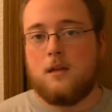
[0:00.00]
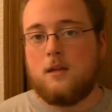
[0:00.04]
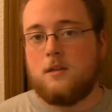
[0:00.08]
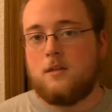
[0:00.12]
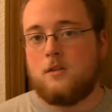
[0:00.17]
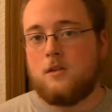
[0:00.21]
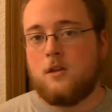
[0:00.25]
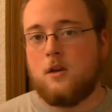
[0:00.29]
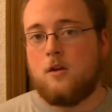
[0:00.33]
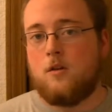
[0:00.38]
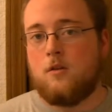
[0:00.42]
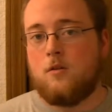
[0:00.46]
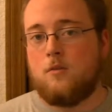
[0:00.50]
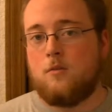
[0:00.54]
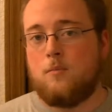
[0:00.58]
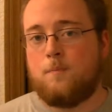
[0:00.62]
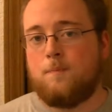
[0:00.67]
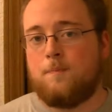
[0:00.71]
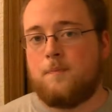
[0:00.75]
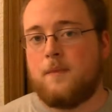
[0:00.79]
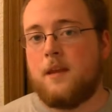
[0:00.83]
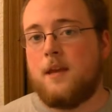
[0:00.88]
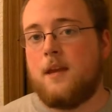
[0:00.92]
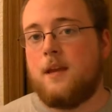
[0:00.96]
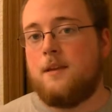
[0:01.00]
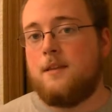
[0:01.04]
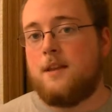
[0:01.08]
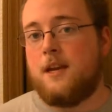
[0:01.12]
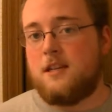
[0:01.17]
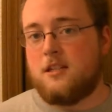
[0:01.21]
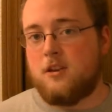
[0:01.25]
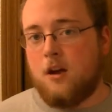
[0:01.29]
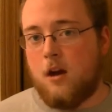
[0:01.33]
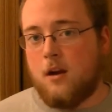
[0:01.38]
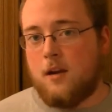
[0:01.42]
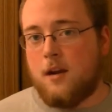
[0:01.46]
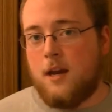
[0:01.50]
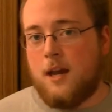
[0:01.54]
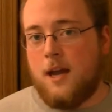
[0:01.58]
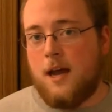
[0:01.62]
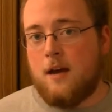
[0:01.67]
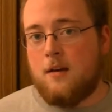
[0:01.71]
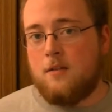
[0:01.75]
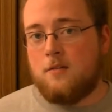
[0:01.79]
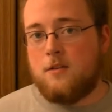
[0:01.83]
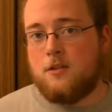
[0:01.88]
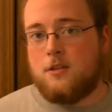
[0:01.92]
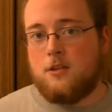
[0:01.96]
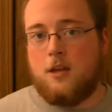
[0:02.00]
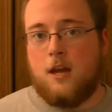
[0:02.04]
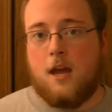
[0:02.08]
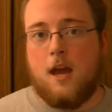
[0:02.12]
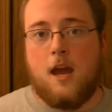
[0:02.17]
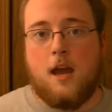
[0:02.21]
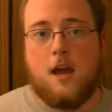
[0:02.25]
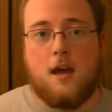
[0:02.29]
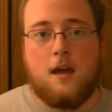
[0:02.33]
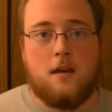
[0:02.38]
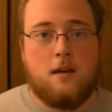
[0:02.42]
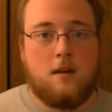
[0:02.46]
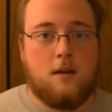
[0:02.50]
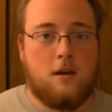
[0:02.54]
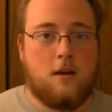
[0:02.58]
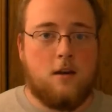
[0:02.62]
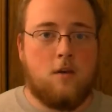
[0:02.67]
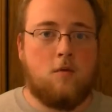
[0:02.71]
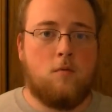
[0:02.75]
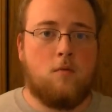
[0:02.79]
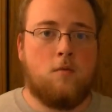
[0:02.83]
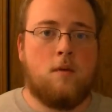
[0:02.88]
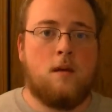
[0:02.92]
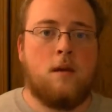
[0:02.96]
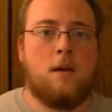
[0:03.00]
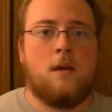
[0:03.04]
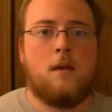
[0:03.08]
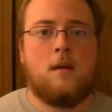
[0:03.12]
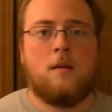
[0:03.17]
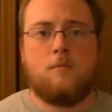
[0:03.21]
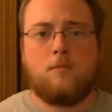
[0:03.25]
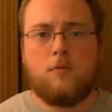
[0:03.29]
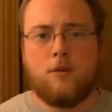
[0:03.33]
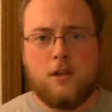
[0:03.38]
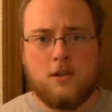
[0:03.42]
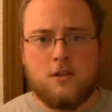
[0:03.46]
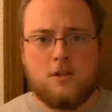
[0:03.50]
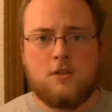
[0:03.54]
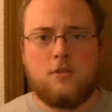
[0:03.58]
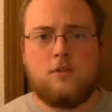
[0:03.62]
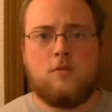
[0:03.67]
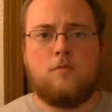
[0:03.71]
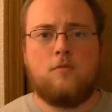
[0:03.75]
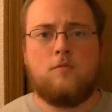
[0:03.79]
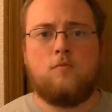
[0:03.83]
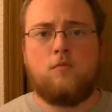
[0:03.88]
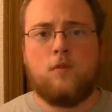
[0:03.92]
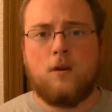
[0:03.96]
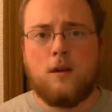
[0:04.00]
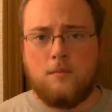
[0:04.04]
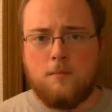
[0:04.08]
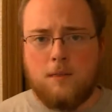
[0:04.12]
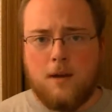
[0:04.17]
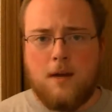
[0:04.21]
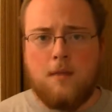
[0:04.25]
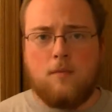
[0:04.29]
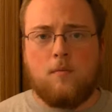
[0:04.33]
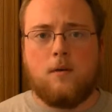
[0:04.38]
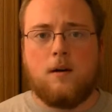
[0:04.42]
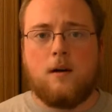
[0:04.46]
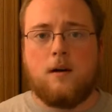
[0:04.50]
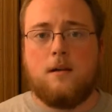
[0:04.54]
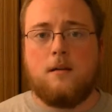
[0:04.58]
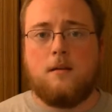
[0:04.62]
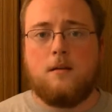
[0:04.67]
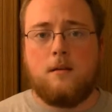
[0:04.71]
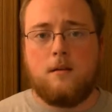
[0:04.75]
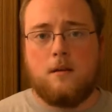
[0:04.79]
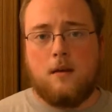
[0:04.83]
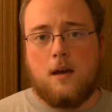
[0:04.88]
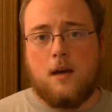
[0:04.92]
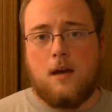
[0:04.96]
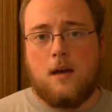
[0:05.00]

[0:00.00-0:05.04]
So they talk it out, and, you know, pretty soon, one by one,